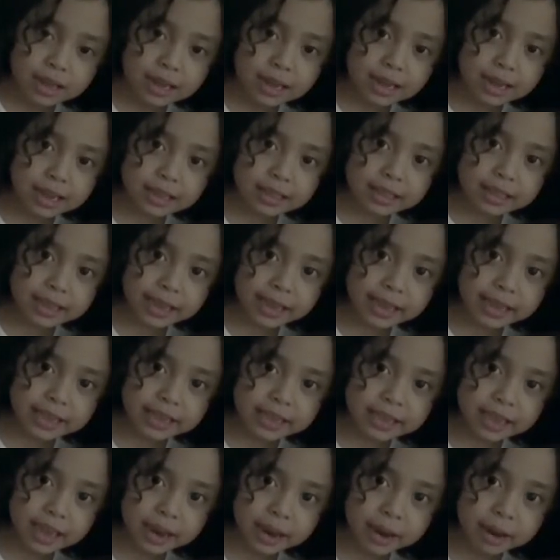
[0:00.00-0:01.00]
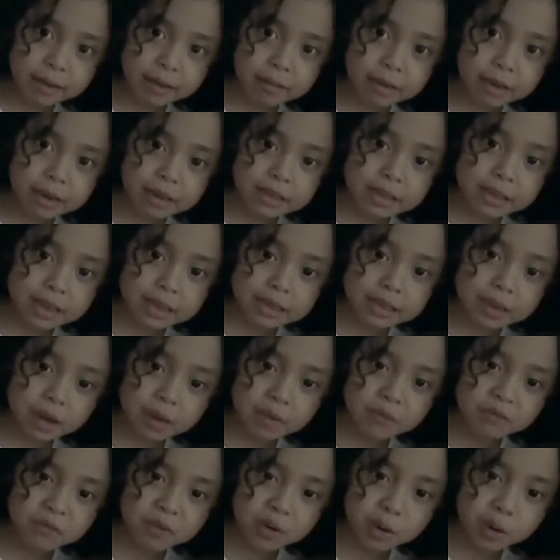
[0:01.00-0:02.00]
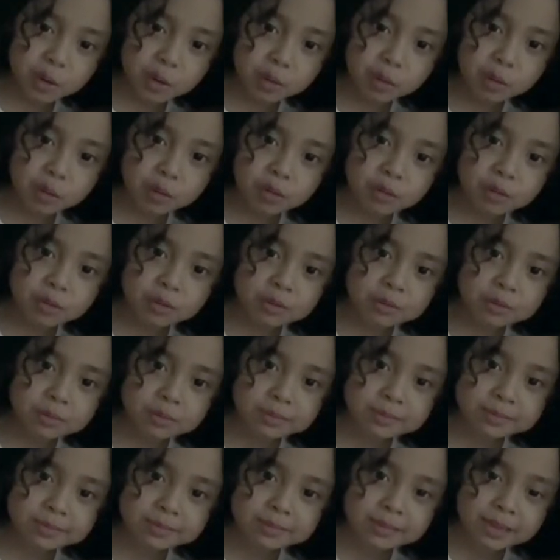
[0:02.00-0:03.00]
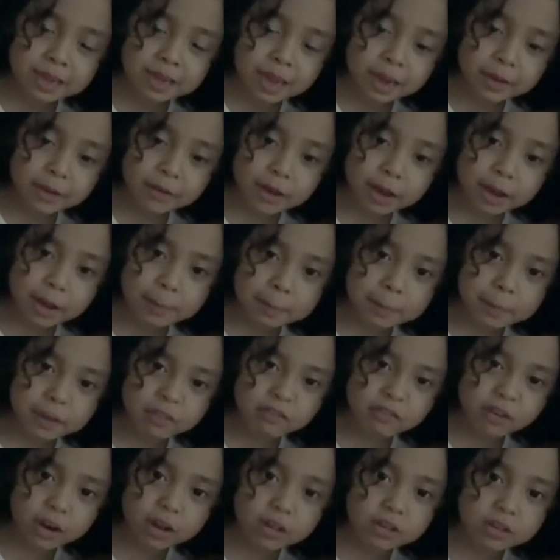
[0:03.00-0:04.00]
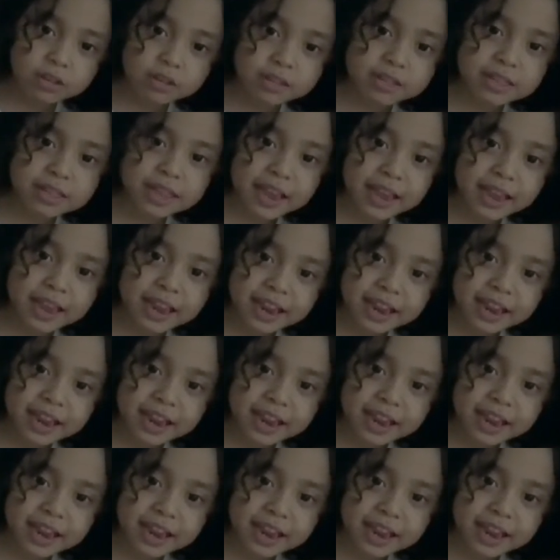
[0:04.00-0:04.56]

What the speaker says: Take care, and I love you. Happy Father's Day.